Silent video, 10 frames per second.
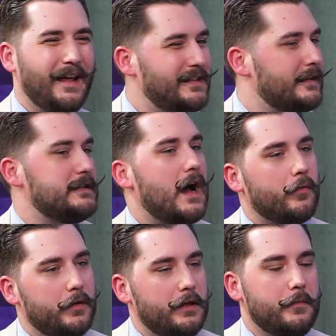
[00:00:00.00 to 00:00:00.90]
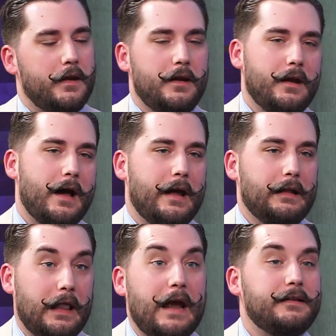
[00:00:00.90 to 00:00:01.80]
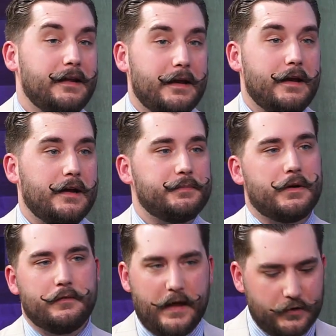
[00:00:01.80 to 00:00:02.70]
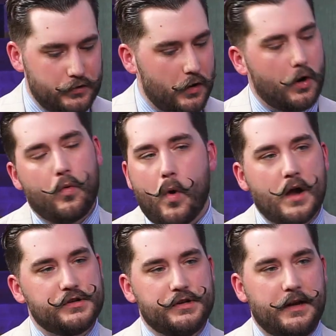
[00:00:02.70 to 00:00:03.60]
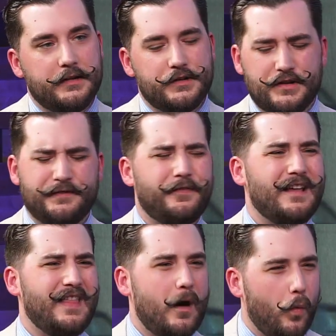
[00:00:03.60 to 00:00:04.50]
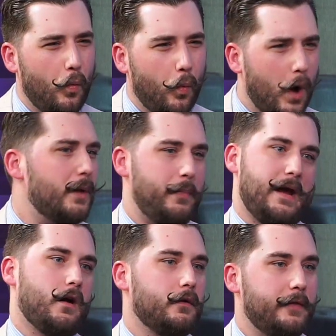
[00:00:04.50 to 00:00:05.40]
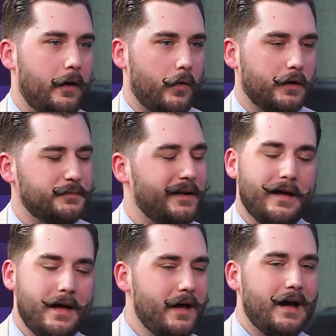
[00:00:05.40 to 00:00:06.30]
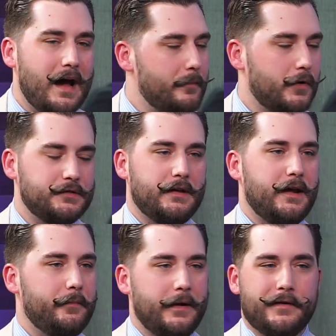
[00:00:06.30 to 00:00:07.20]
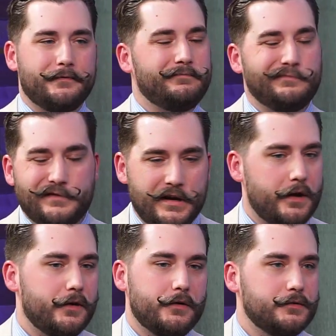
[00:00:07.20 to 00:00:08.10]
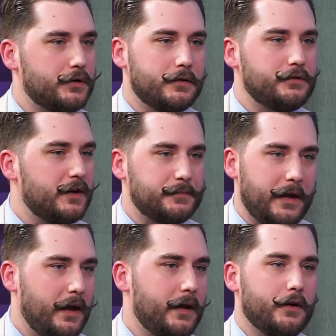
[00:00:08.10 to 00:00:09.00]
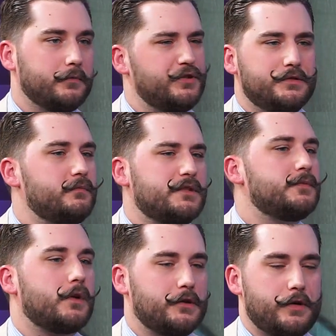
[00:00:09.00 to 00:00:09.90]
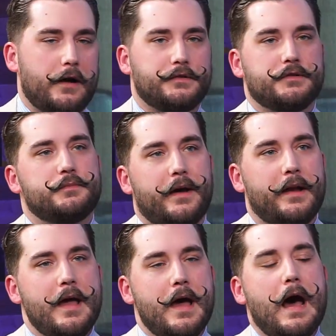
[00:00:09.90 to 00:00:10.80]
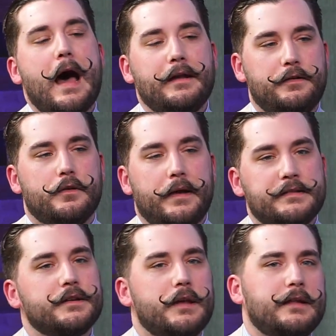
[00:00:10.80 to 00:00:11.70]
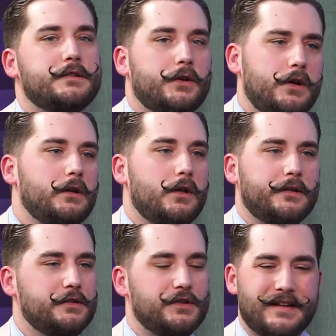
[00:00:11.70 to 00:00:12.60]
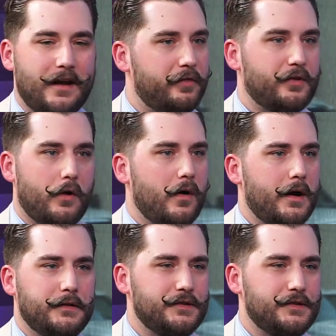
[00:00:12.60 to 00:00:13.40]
It's not really me. I'd like to get a nice pair of like dark wash jeans. Just find that one pair that works. But I'm mostly in a pair of chinos or a dress pant or some sort of trousers. But I do. It's a good look to just kind of throw on.